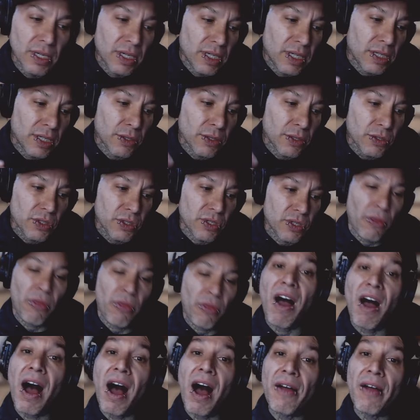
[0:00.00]
Here's a
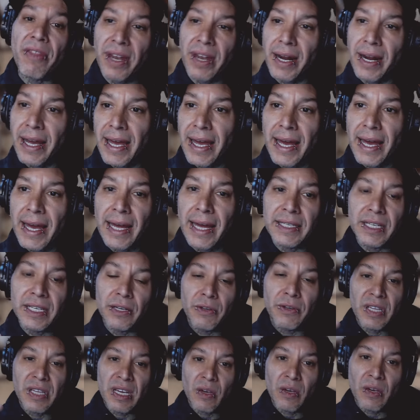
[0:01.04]
thought that I had, you know,
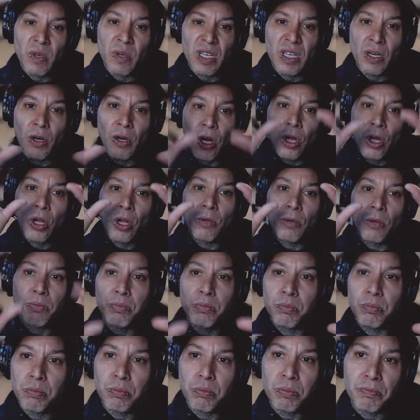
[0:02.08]
and they, you know, all
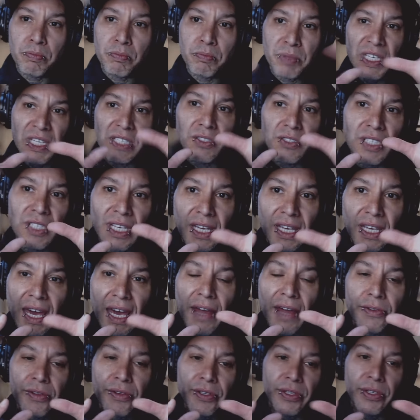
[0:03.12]
pieced
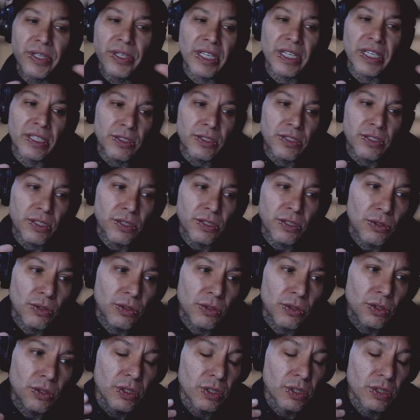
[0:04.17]
together into